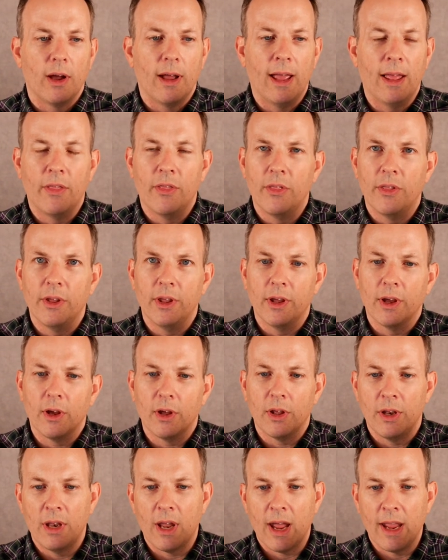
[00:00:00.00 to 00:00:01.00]
and the
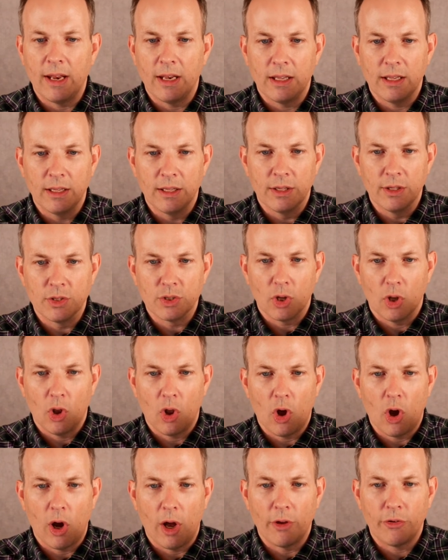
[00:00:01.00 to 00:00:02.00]
knight is
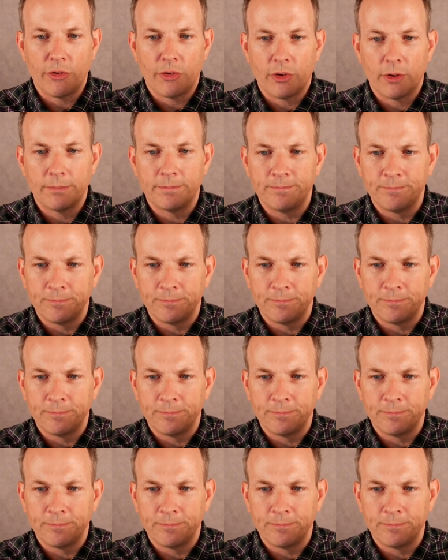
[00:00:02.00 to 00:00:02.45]
lost.